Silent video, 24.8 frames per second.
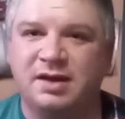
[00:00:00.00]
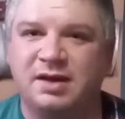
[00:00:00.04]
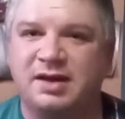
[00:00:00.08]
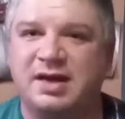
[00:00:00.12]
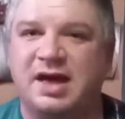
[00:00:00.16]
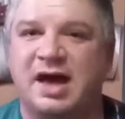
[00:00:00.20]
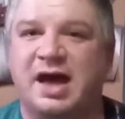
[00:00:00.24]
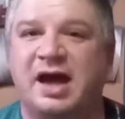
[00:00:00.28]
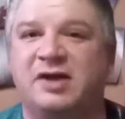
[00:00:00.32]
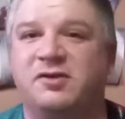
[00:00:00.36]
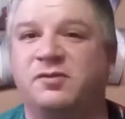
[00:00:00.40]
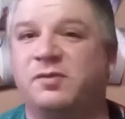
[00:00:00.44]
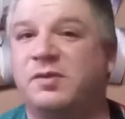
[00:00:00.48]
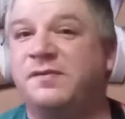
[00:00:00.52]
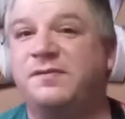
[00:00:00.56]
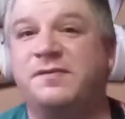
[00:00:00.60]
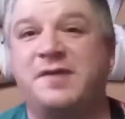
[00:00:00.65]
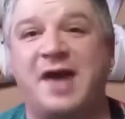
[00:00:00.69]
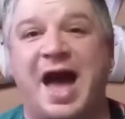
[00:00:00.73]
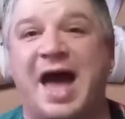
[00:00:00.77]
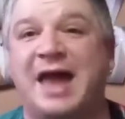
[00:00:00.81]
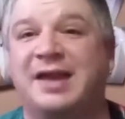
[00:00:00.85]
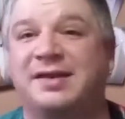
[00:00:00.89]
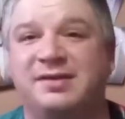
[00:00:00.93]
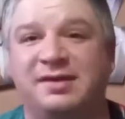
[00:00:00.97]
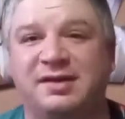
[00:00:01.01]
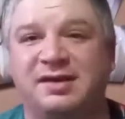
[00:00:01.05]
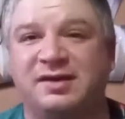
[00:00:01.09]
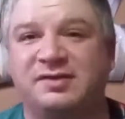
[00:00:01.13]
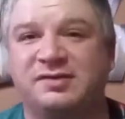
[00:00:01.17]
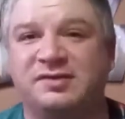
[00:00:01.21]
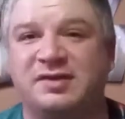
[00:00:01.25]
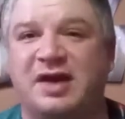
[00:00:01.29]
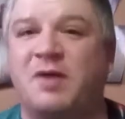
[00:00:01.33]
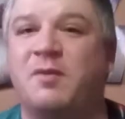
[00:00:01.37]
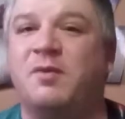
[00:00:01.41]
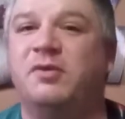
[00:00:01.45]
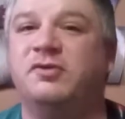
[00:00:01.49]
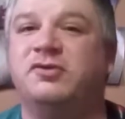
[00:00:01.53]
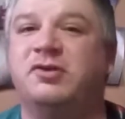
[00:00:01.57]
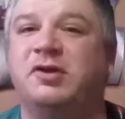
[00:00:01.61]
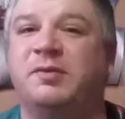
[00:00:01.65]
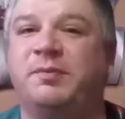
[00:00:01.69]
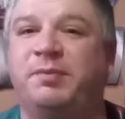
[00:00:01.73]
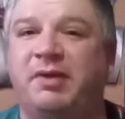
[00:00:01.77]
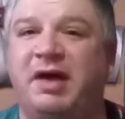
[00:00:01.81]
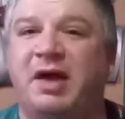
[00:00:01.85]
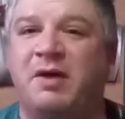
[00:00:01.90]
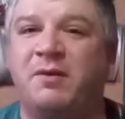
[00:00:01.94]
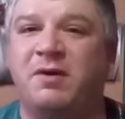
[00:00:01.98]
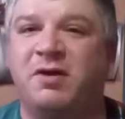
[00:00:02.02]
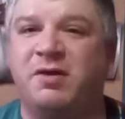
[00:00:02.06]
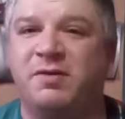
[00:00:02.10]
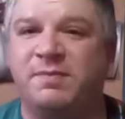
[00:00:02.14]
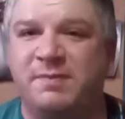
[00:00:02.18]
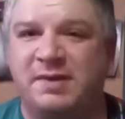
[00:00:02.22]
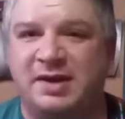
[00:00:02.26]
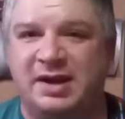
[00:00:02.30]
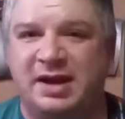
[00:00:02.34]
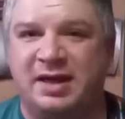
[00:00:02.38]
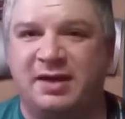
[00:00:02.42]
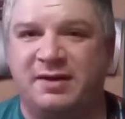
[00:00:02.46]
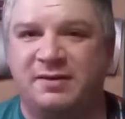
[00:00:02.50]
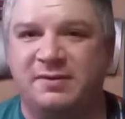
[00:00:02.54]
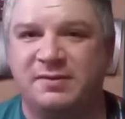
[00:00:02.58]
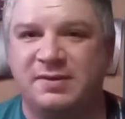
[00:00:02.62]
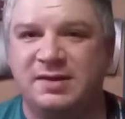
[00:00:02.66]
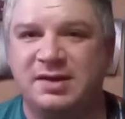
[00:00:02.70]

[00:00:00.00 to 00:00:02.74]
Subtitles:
Guys, guys, we've got this. I want you to play with me now.